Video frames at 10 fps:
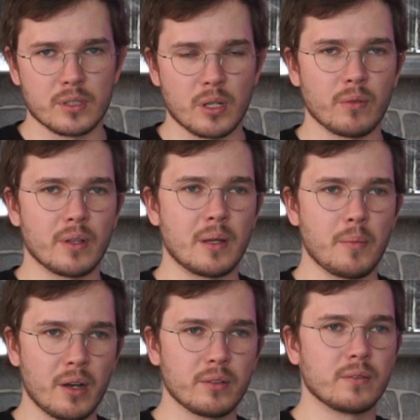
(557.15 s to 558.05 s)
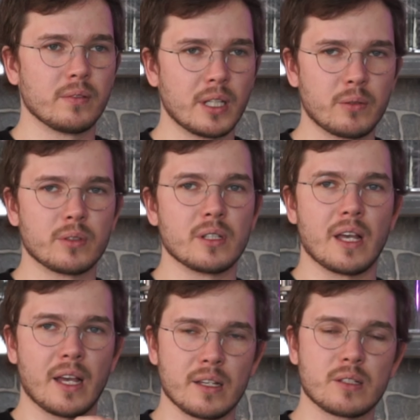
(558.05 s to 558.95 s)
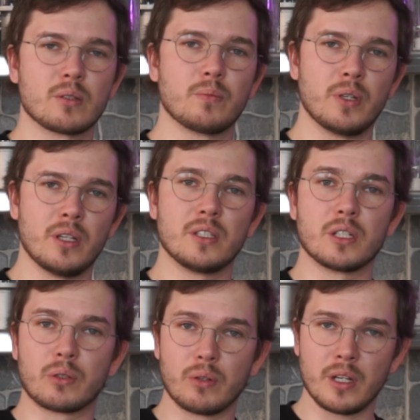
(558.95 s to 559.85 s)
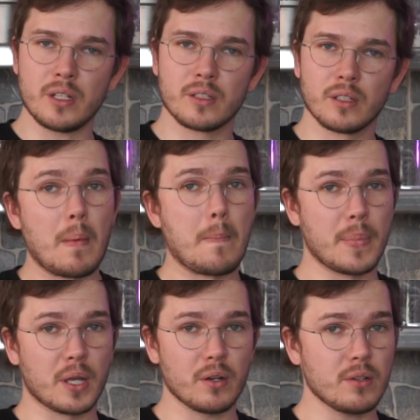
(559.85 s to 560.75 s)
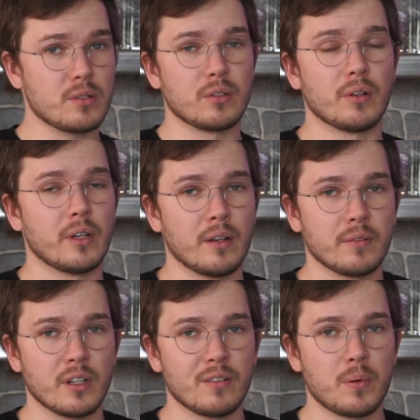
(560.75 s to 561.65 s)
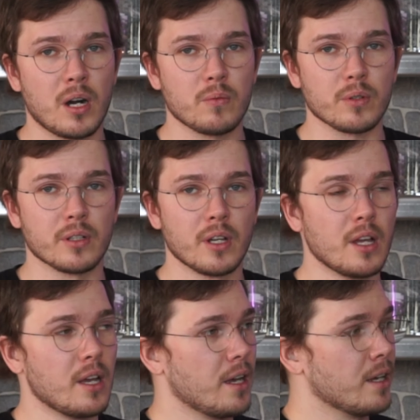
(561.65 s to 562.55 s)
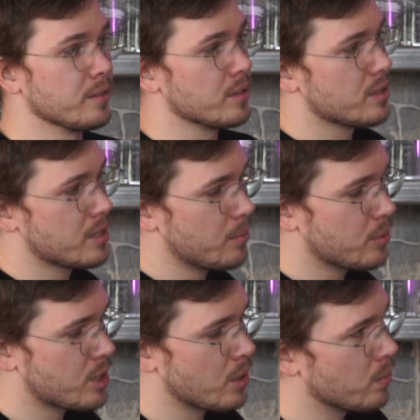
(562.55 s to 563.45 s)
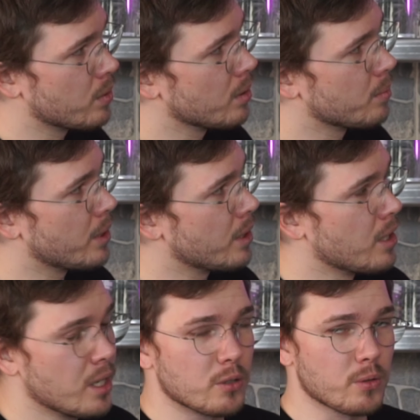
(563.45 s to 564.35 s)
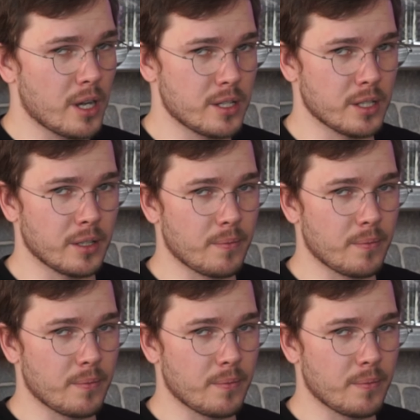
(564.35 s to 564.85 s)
So the amount of liquid has to be decreased because you don't have enough power, and the temperature will be rising.